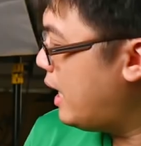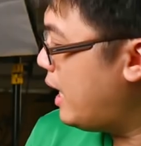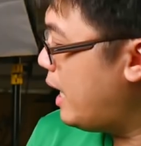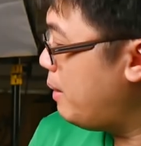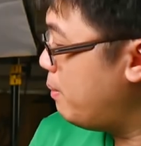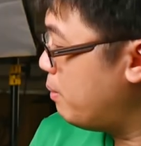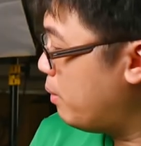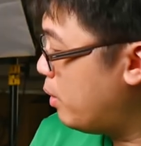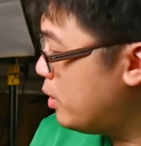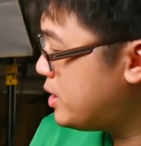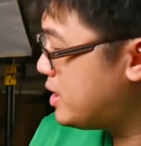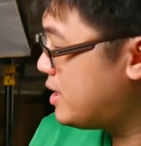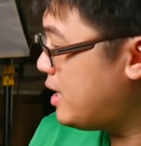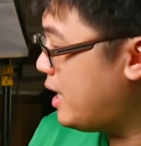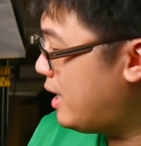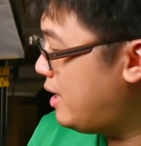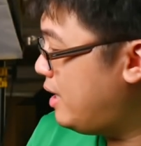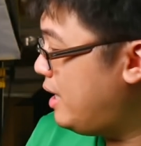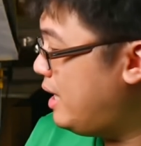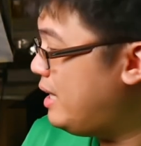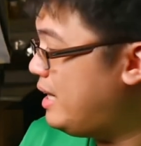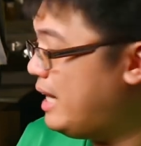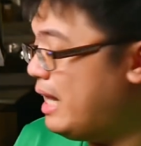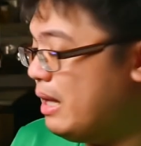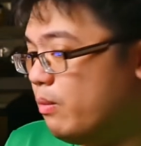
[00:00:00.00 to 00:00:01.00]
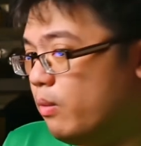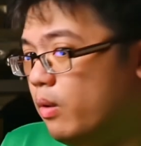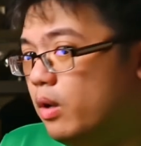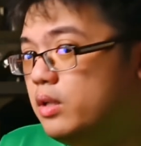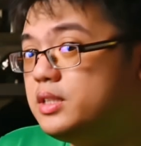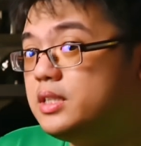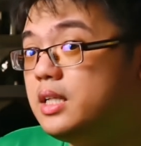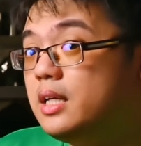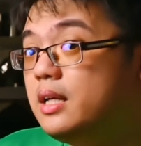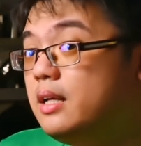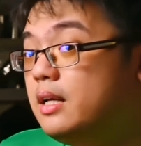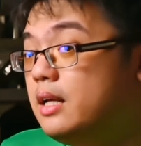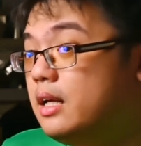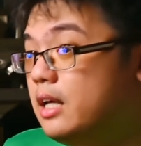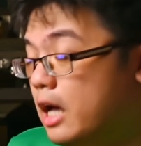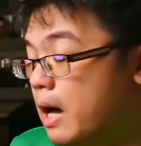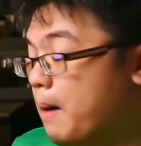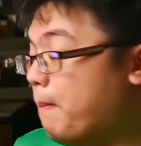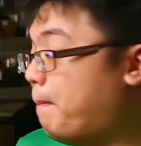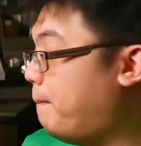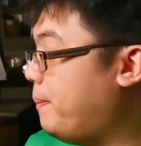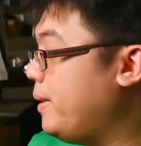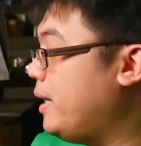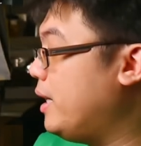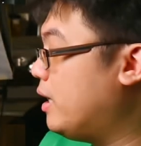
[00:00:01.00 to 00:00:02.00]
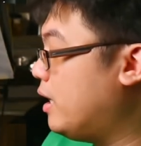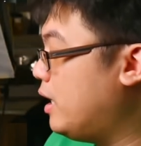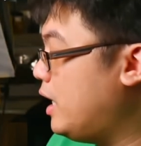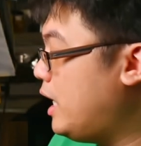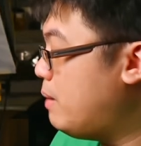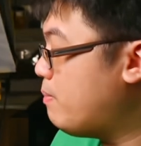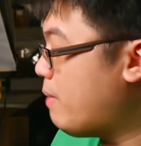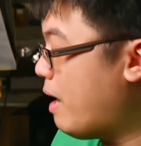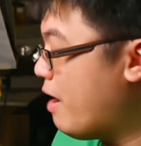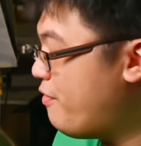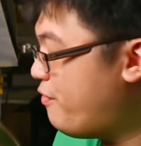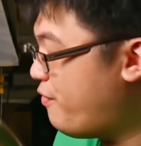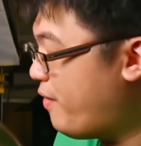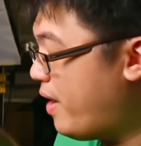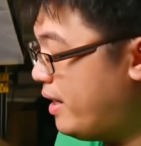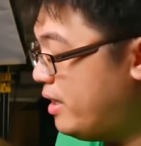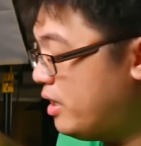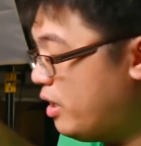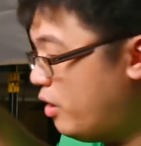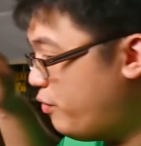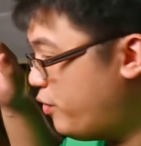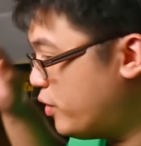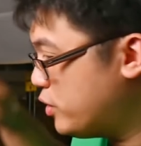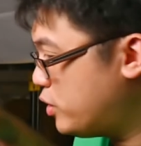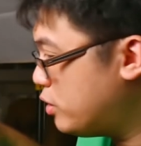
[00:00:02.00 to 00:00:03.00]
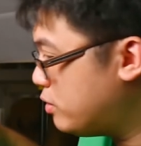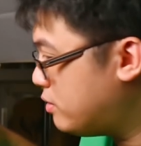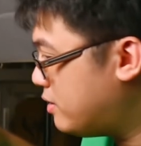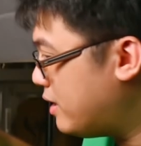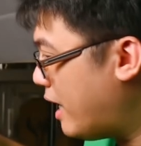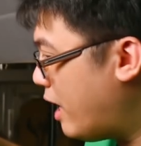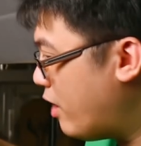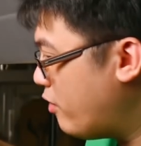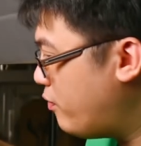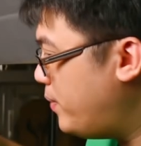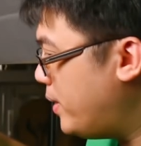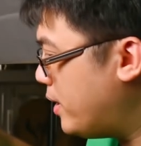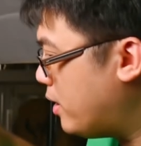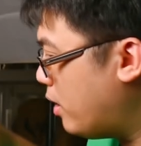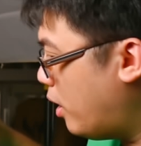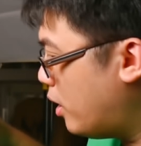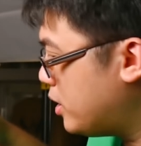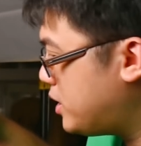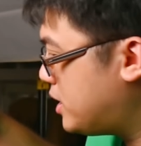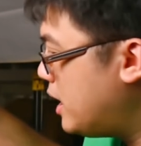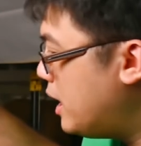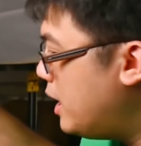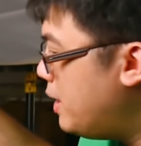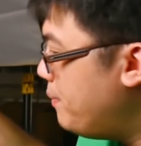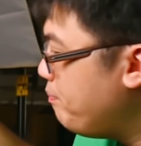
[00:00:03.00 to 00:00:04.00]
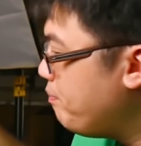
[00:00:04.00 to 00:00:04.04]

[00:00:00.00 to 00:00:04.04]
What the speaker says: and most likely they won't appear in my final photograph because